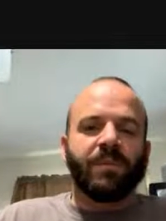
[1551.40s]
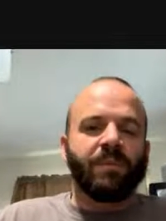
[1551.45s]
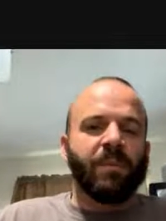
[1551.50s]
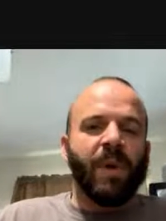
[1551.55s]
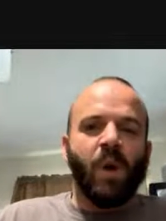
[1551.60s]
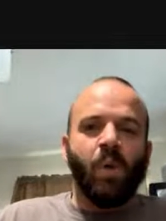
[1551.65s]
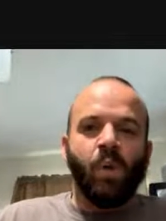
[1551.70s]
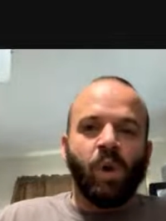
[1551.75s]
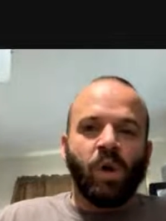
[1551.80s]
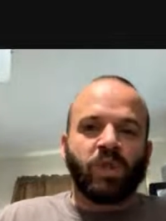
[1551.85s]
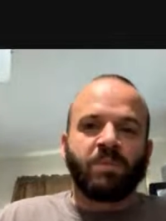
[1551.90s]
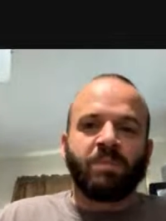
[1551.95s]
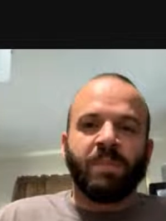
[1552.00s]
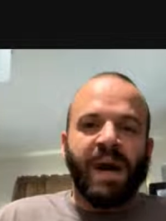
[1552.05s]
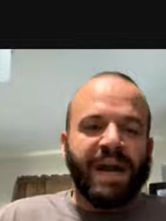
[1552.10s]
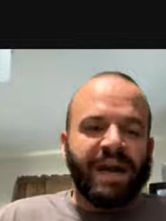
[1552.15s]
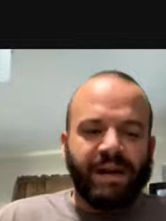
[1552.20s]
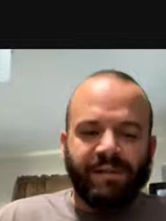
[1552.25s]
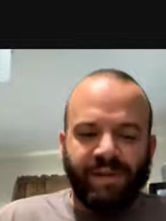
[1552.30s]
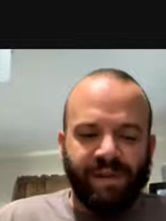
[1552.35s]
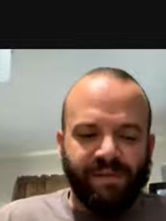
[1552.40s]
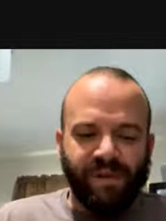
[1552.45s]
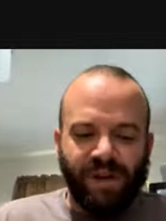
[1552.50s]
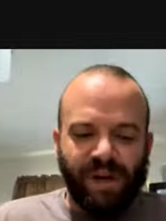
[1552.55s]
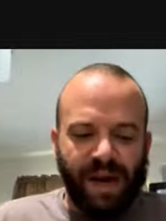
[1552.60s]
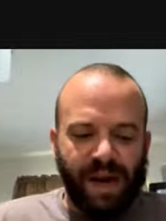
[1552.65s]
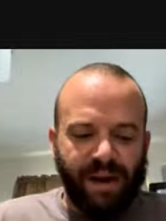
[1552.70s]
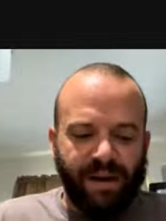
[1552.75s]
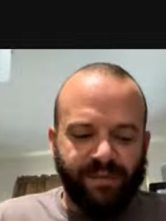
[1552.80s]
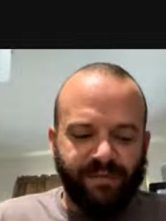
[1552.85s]
My worst bite I've ever
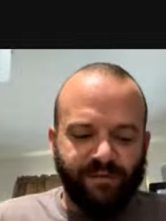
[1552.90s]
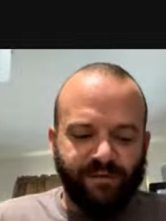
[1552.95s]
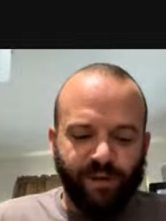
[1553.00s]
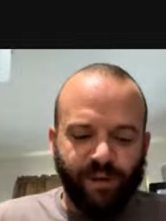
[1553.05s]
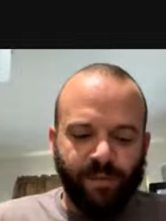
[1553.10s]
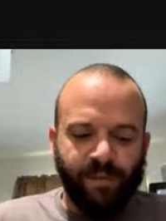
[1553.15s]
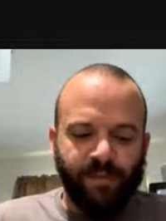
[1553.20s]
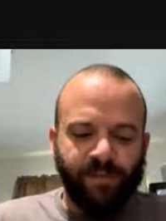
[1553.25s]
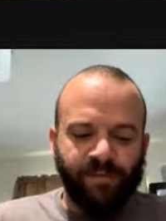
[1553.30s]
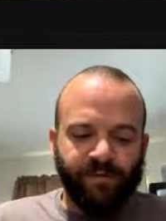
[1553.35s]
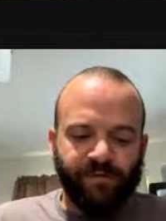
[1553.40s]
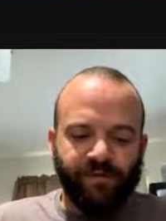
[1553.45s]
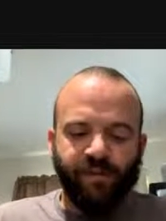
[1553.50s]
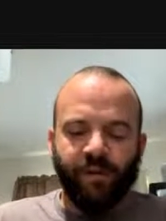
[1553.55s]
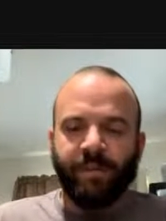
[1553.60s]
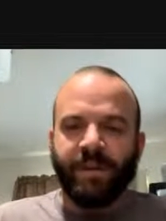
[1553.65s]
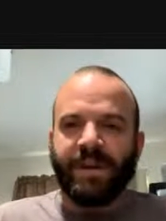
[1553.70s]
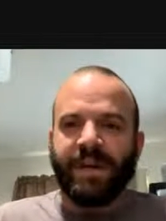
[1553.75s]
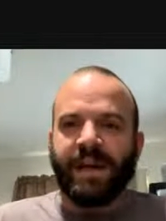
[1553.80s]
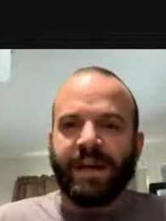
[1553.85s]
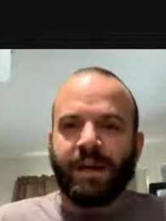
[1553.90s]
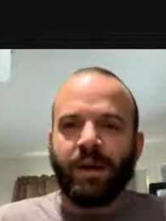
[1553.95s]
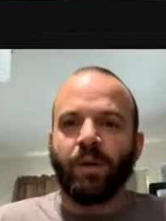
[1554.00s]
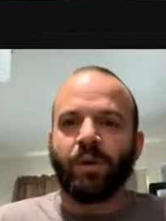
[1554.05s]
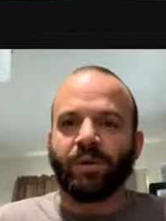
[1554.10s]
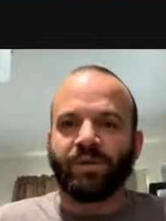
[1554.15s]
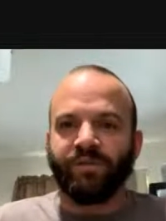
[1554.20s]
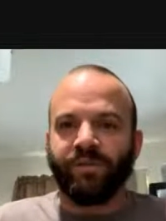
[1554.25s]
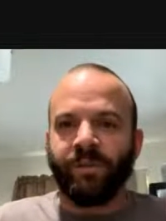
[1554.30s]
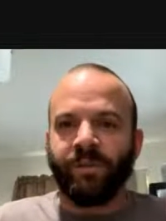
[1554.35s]
gotten from a gecko
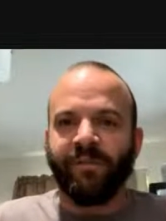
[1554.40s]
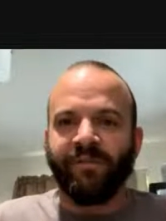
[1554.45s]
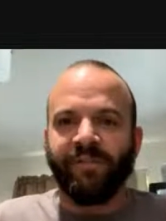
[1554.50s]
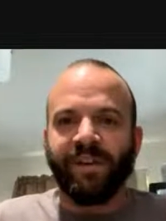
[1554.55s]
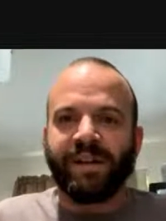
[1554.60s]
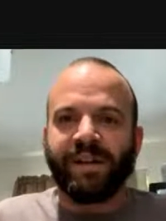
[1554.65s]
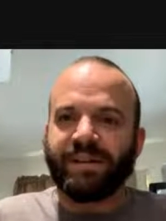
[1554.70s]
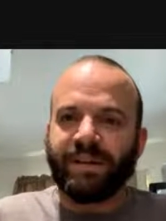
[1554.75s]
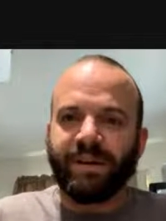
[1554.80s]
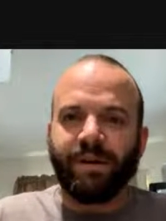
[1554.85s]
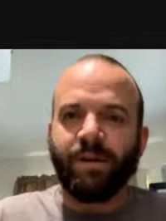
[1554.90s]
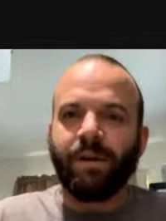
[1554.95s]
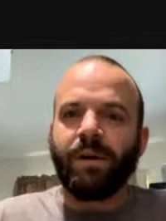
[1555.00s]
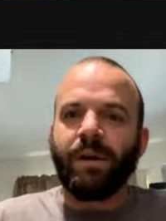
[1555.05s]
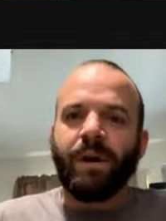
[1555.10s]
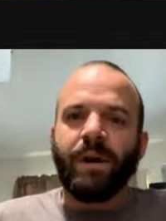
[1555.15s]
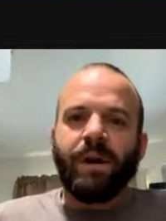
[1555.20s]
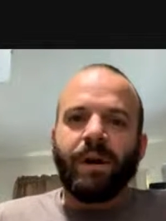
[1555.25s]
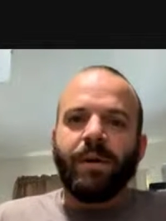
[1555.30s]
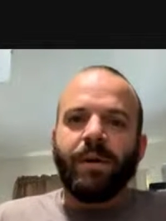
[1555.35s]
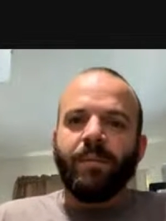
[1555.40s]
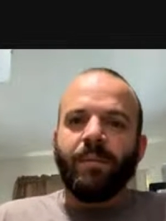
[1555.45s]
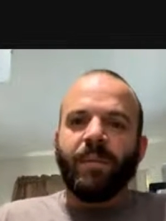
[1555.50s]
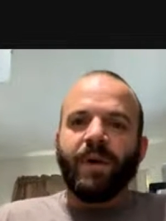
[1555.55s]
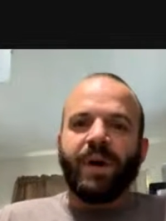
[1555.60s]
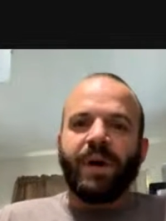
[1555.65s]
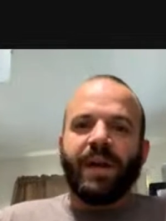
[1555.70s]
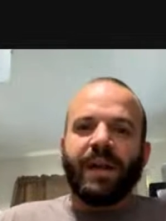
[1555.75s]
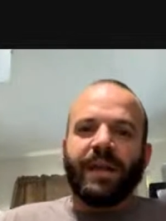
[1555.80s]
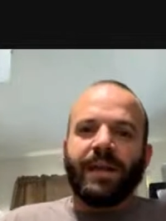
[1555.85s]
was from a fat tail,
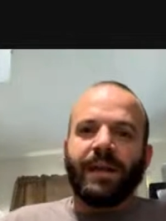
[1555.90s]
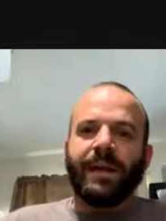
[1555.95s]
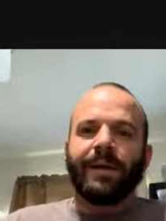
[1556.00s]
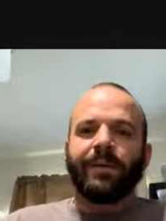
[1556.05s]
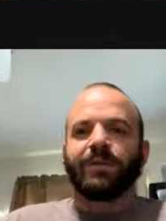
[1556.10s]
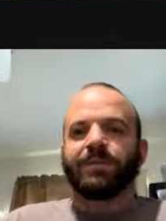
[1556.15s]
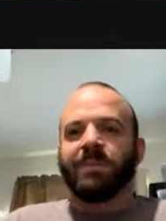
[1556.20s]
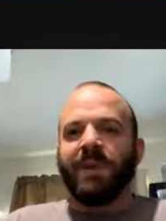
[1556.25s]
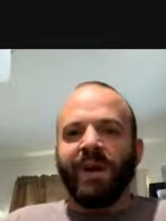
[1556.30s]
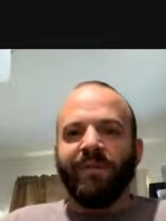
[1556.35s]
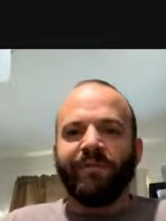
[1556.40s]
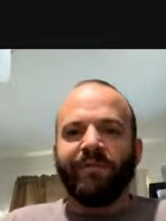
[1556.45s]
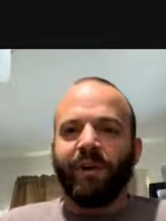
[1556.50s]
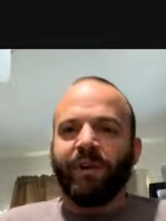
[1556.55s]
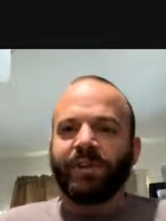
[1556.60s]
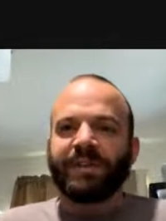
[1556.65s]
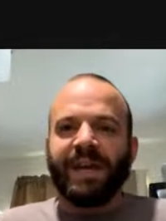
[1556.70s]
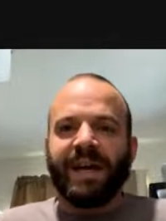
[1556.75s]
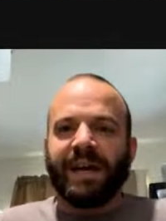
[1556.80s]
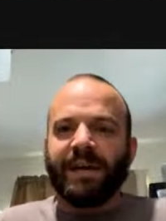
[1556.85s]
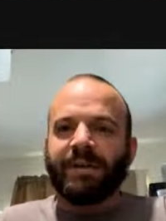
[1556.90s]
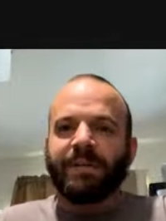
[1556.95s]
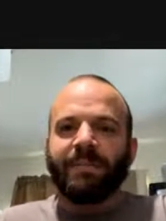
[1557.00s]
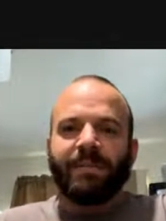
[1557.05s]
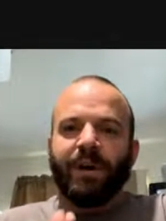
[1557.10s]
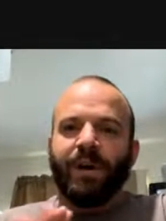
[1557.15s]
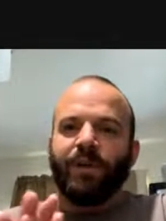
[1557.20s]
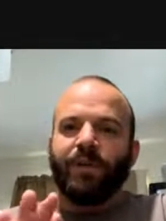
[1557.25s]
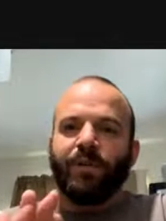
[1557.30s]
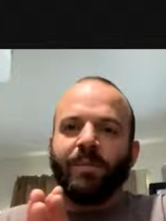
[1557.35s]
but it was my fault. I had
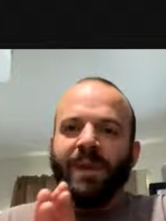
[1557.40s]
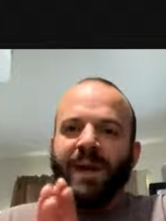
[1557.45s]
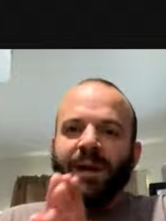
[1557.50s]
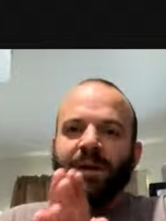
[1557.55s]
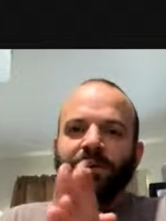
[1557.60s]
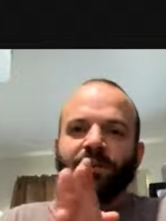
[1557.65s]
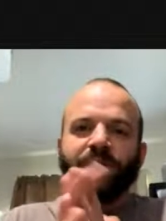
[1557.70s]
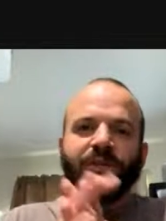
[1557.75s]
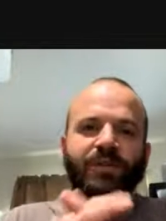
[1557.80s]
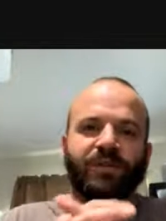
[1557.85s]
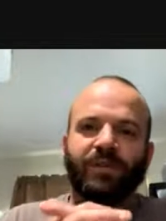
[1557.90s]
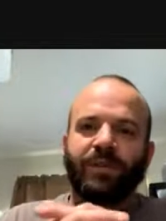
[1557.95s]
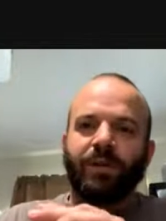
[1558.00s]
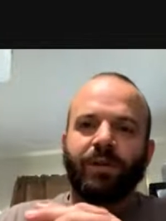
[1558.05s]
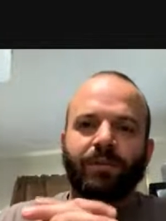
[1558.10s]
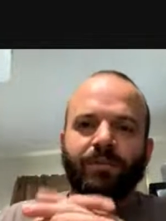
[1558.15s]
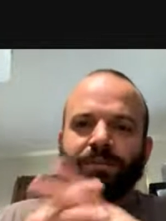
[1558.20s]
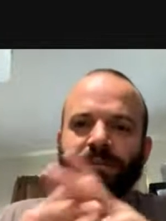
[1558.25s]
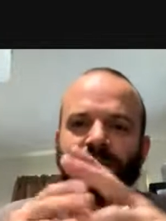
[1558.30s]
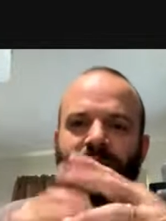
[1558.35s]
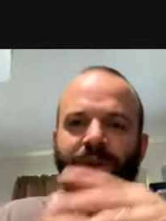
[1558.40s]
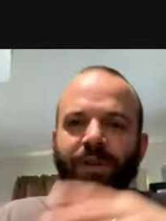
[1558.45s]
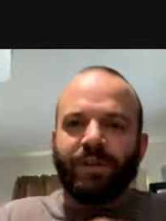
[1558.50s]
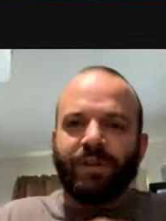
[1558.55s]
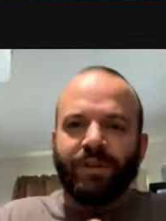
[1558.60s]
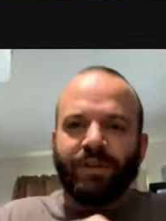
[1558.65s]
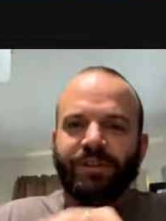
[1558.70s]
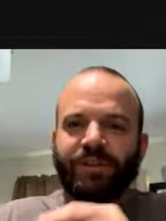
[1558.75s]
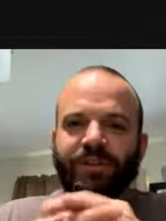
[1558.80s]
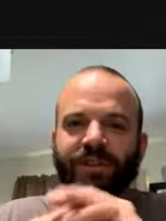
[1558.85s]
other males,
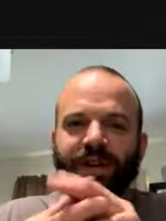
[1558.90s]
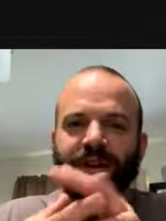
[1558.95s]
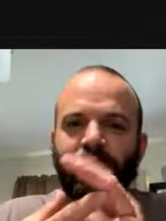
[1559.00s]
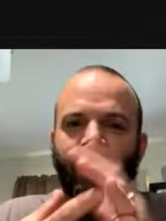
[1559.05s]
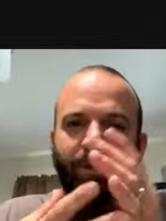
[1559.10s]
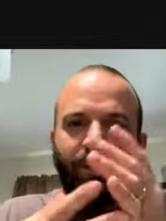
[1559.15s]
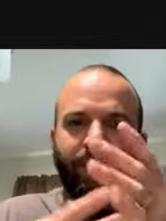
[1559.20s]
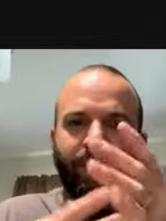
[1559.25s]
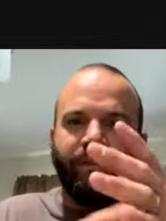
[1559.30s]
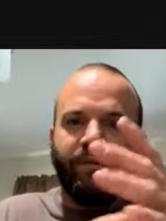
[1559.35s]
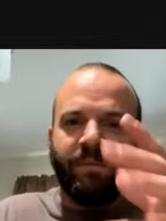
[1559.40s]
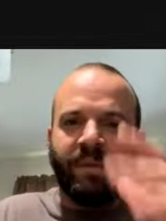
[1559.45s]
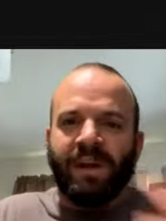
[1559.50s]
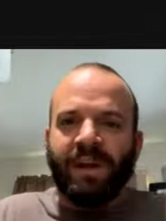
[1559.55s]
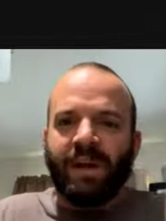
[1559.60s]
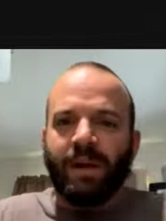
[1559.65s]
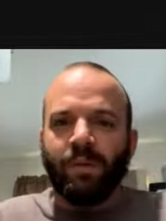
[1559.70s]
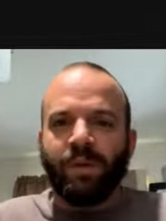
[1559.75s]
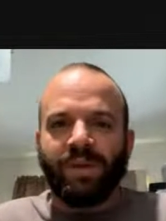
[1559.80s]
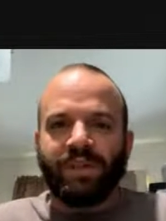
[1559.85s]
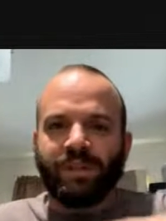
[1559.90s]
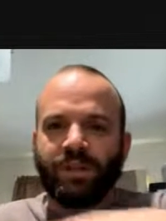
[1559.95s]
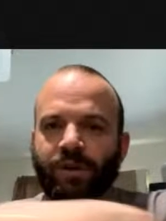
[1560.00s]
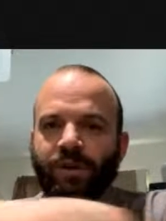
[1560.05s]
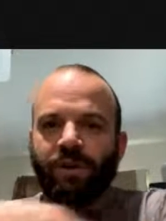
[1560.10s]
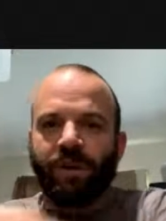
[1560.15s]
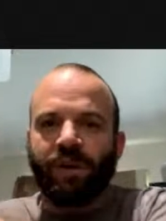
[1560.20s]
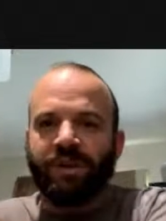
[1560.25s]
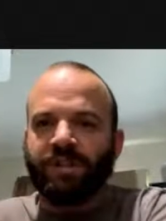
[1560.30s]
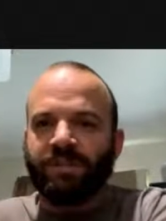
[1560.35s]
their scent all over me, and I reached
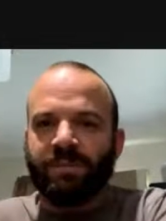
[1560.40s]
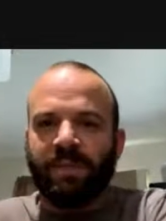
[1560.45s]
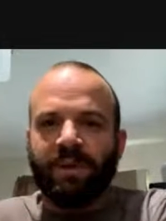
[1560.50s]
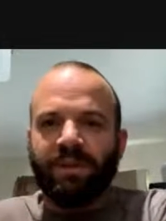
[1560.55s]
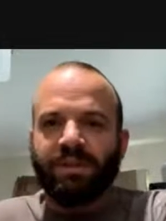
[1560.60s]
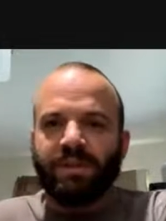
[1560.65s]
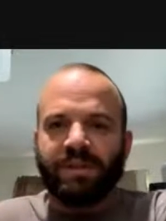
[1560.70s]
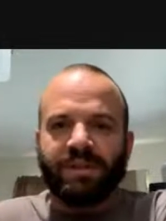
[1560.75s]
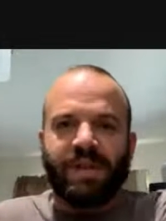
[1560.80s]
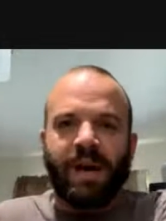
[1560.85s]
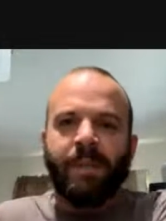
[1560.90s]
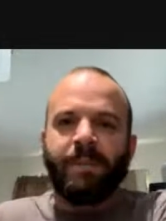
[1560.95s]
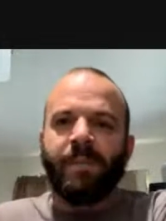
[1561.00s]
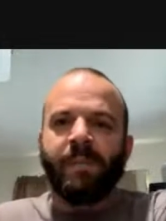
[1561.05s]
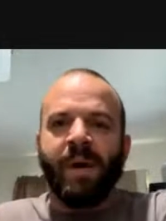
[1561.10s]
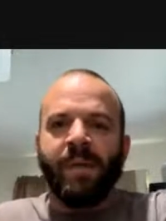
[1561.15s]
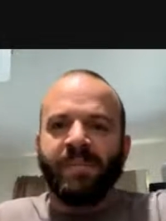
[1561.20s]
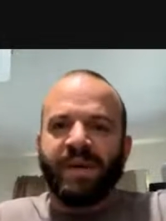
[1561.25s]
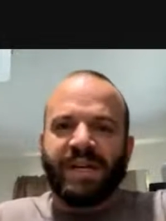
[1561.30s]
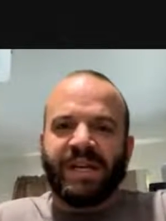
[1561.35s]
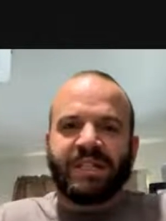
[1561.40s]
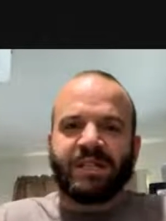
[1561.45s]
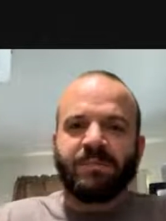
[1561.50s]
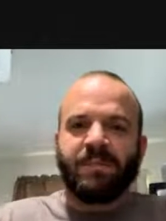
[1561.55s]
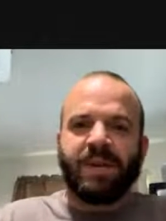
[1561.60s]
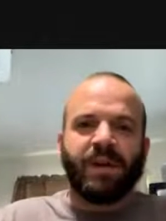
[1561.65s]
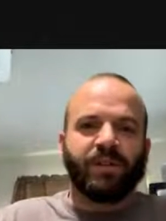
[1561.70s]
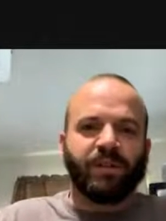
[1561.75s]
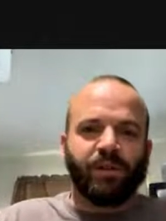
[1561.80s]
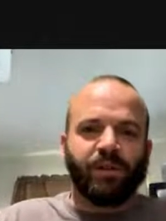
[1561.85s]
across the top of my biggest
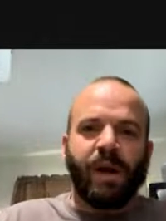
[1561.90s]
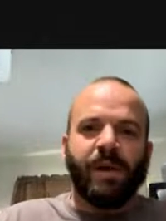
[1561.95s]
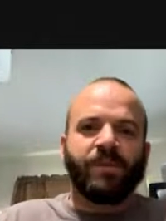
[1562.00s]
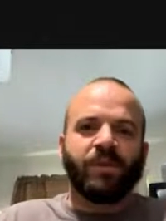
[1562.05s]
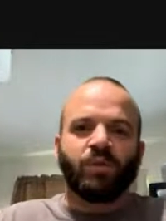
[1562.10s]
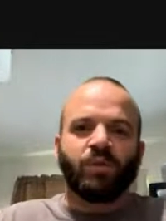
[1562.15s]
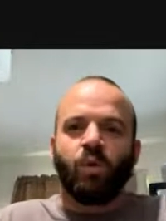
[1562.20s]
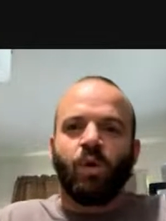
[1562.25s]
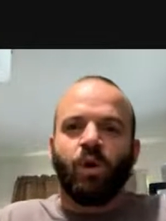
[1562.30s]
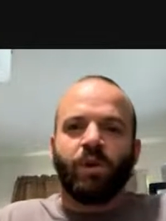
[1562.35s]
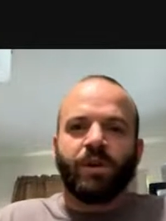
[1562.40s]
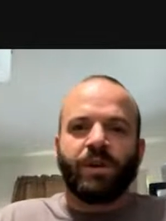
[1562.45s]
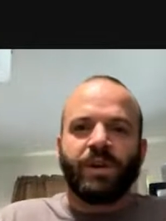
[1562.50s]
male to grab his water